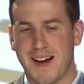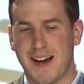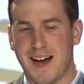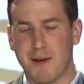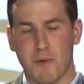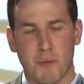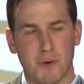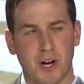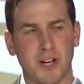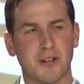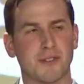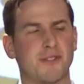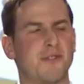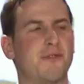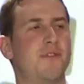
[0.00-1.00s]
I
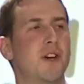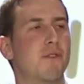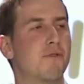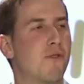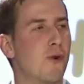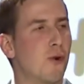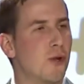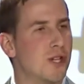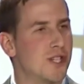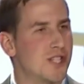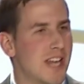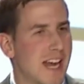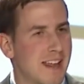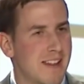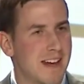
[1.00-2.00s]
almost feel foolish
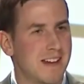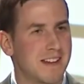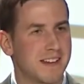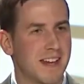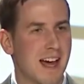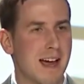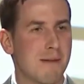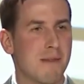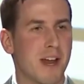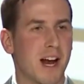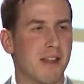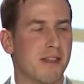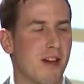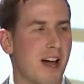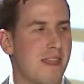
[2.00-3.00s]
saying that at the time that I
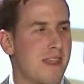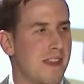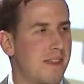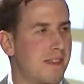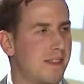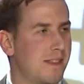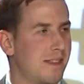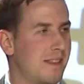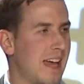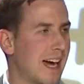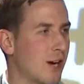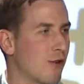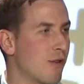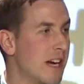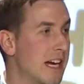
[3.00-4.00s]
thought
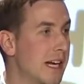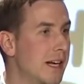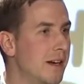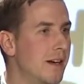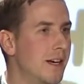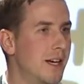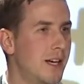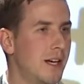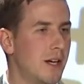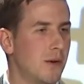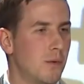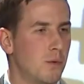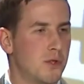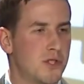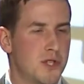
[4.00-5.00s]
that creed
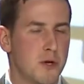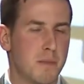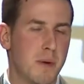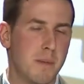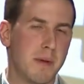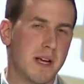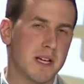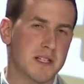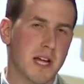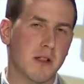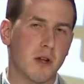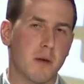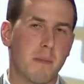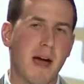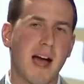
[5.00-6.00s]
was stupid, because I
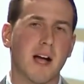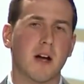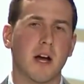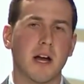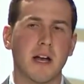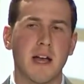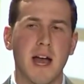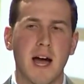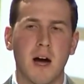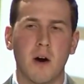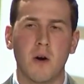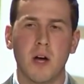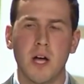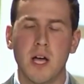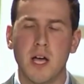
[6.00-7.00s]
look back on it
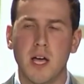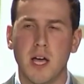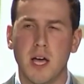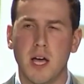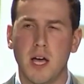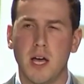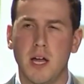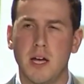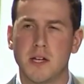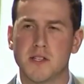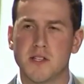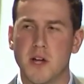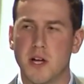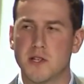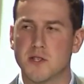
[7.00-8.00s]
now, and
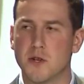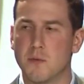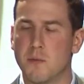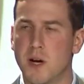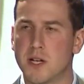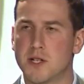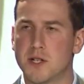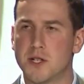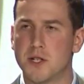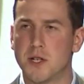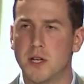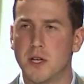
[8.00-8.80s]
it's not so much